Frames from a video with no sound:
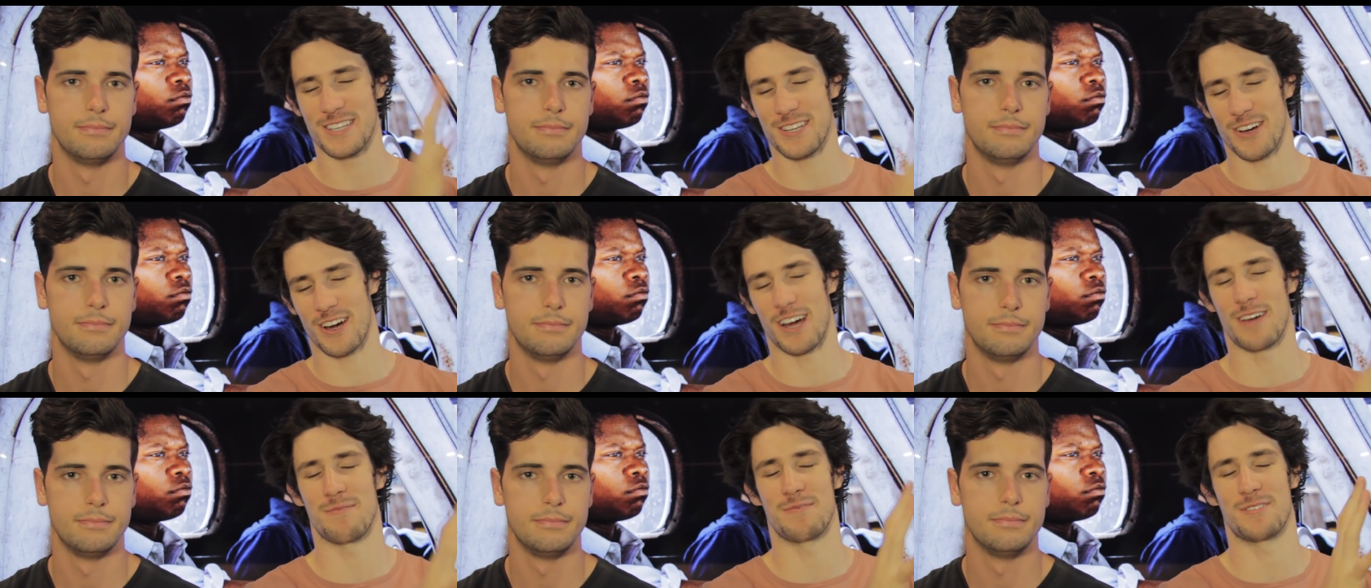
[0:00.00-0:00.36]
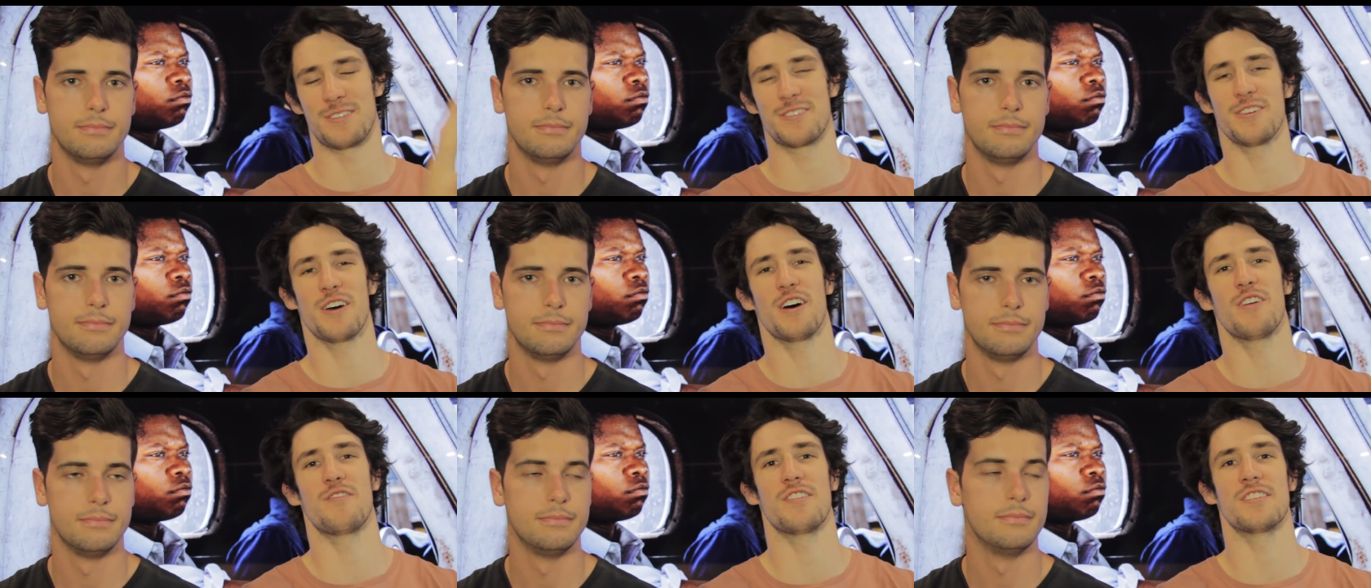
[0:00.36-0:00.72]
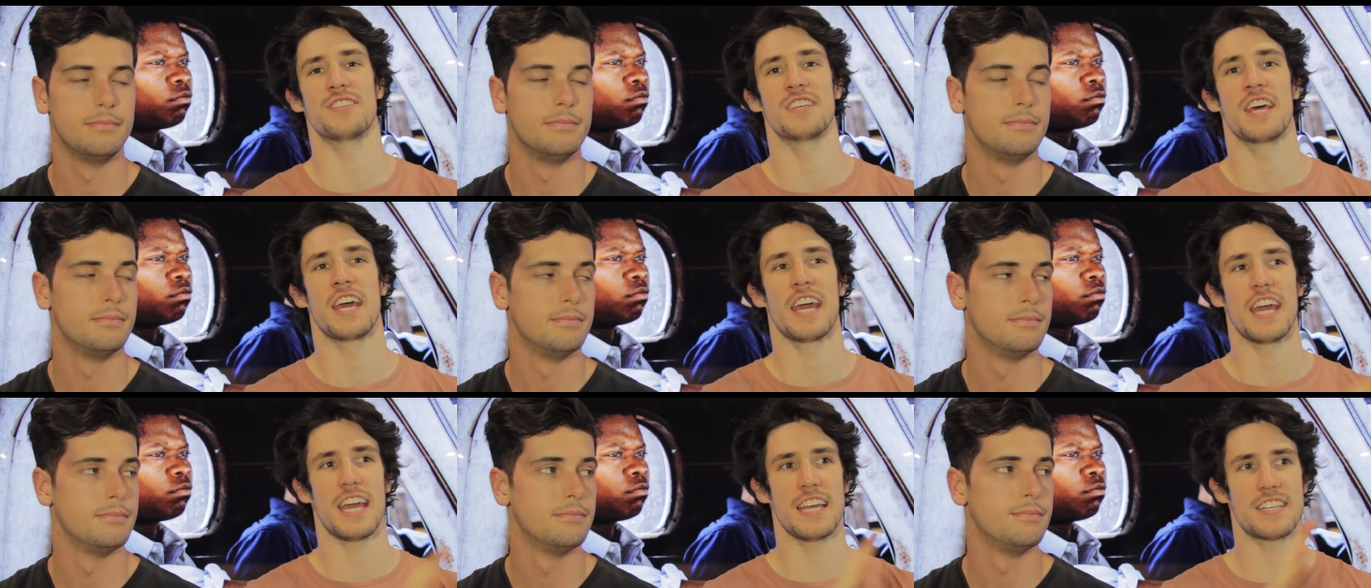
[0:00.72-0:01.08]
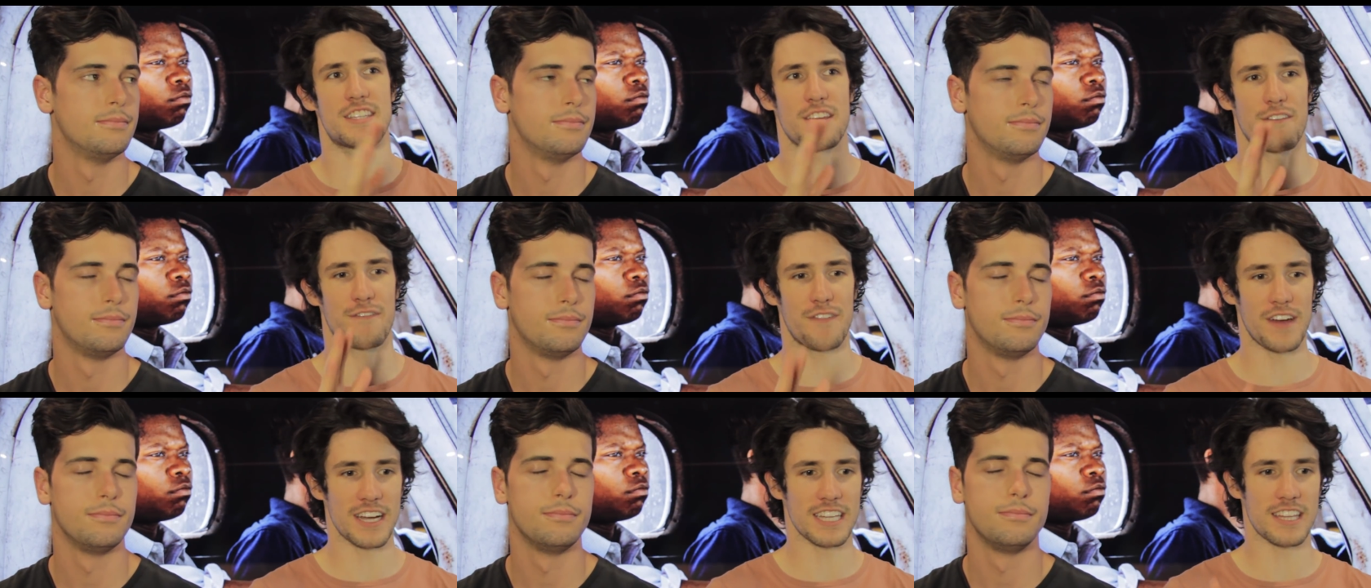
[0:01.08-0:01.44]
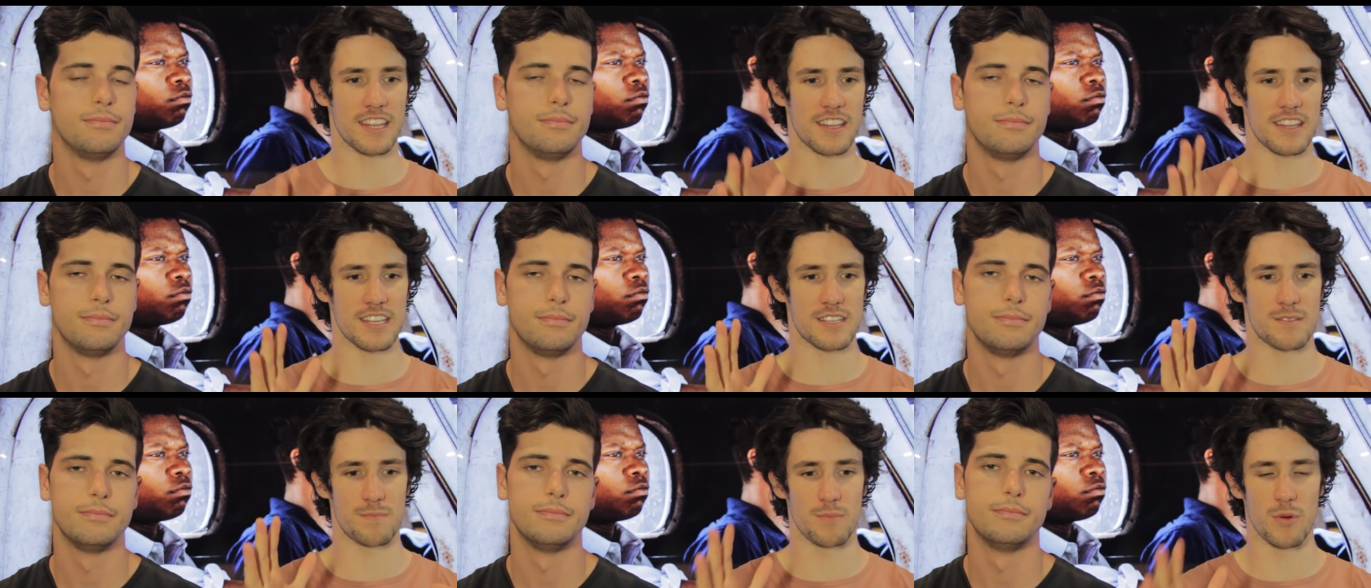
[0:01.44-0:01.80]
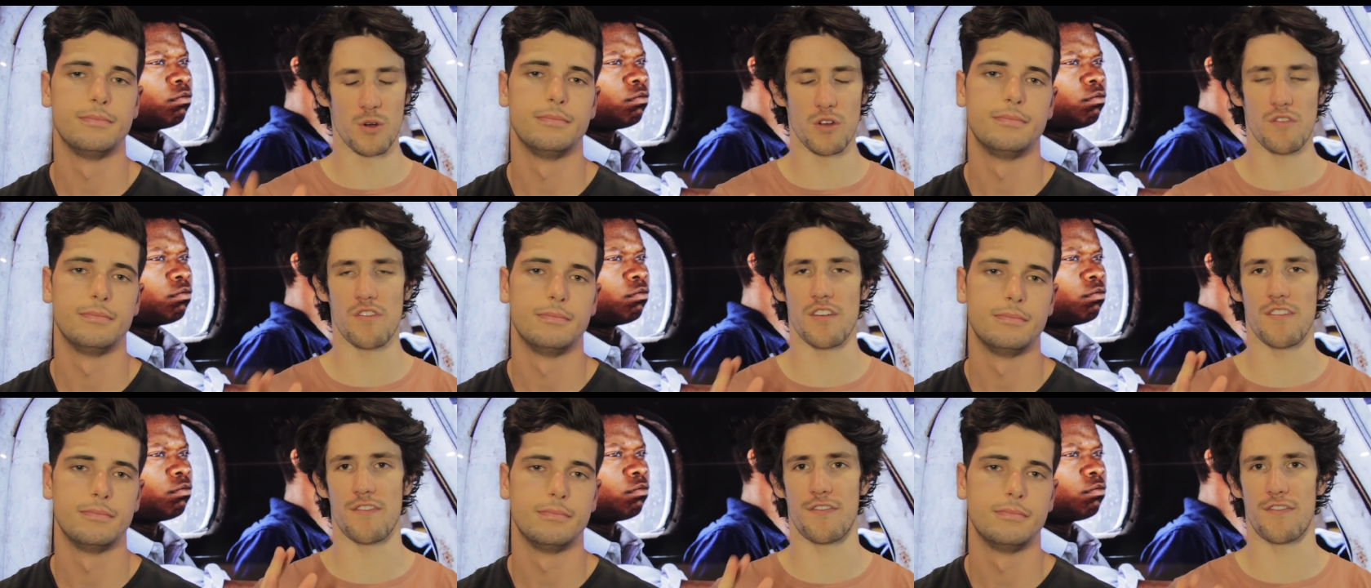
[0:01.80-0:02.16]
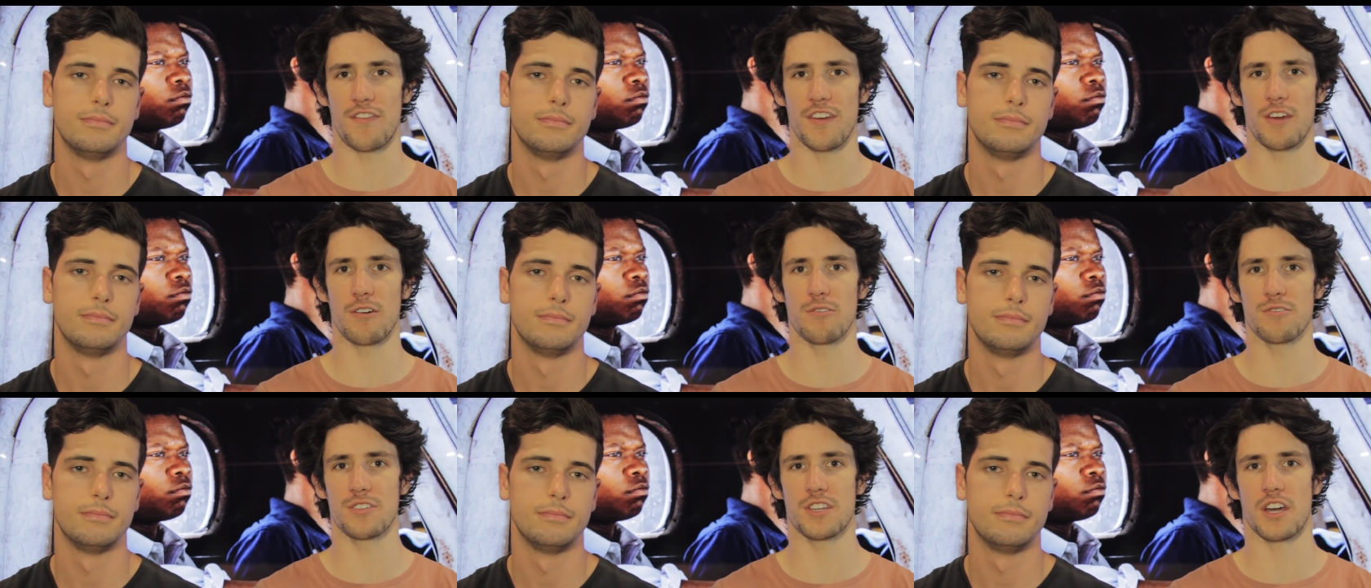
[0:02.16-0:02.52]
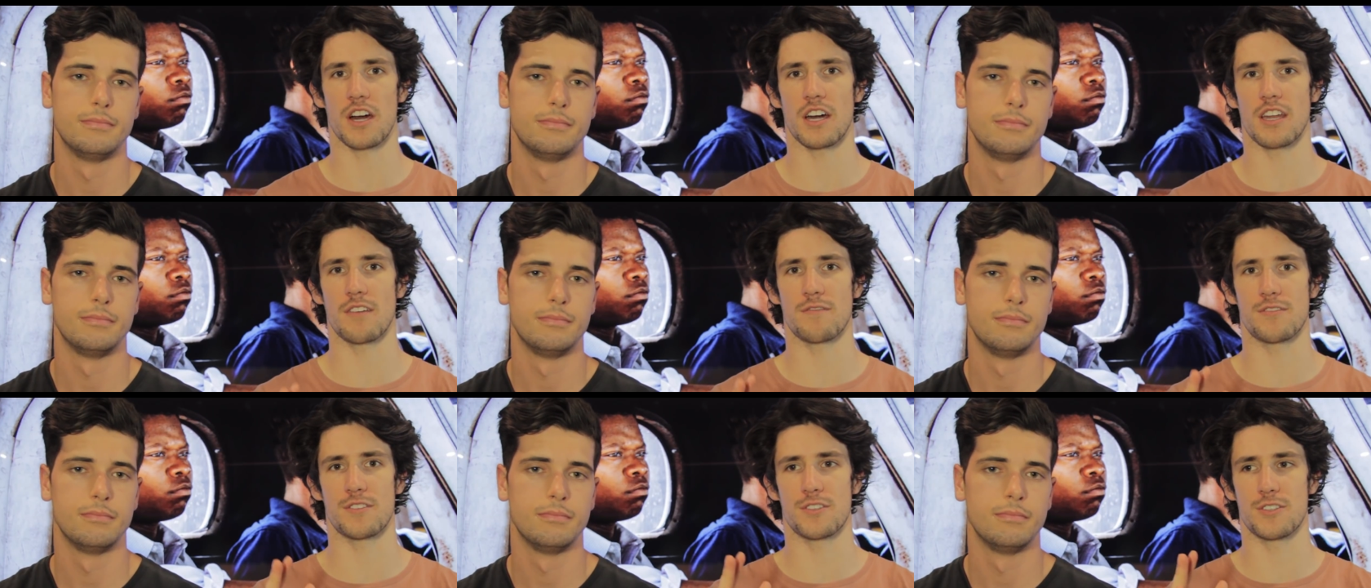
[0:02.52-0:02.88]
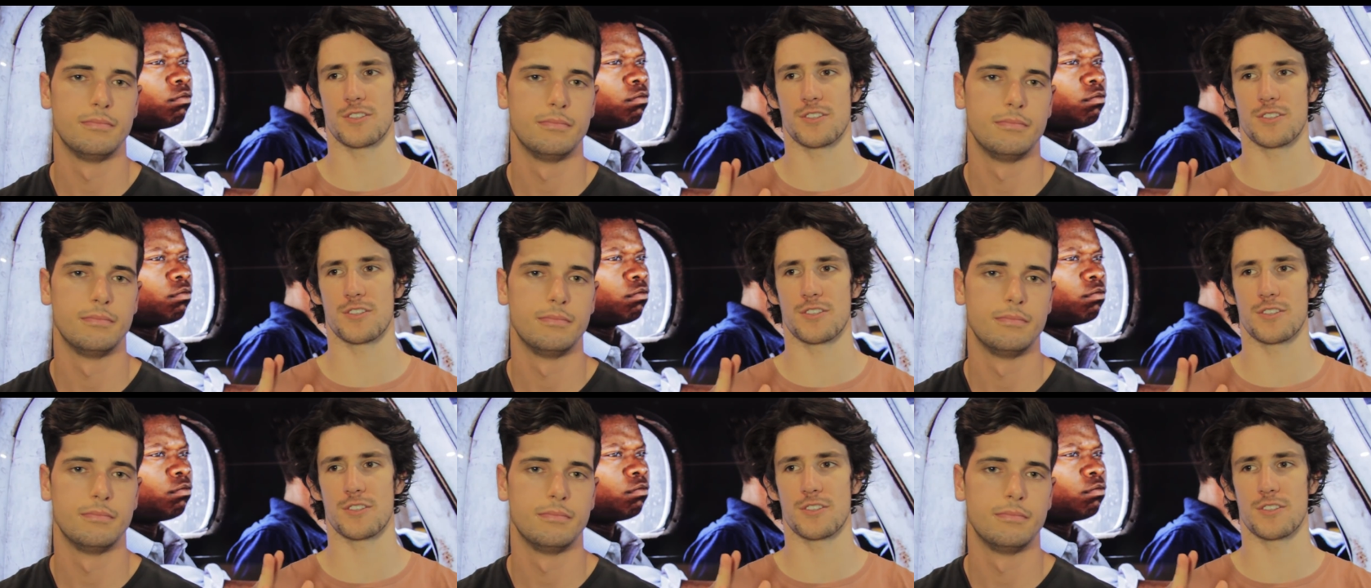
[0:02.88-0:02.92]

Speaker 1: type service, is the fact that this movie feels kind of